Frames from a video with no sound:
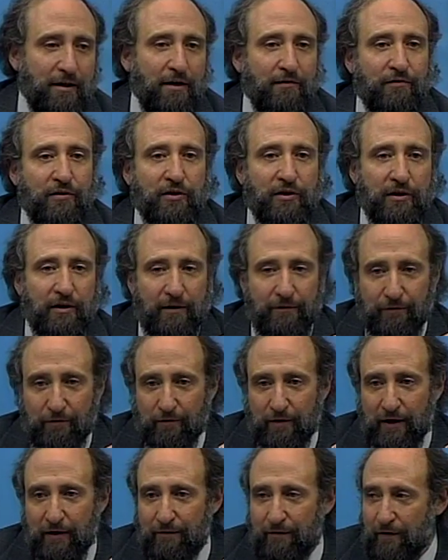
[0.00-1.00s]
of the
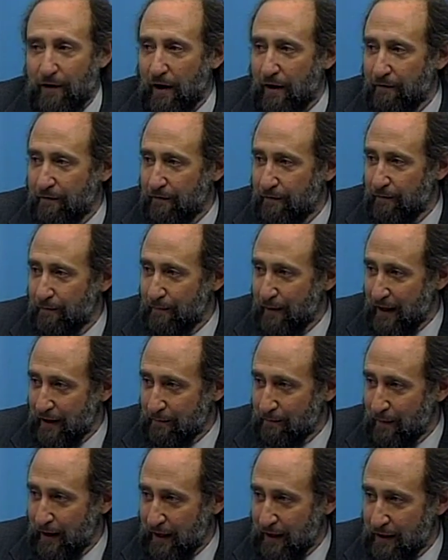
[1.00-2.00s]
delivery of
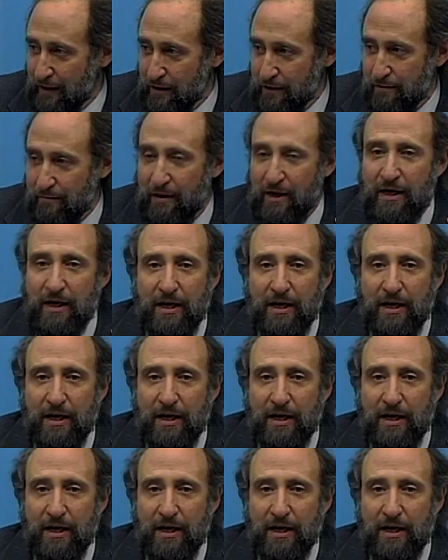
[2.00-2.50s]
mechanism,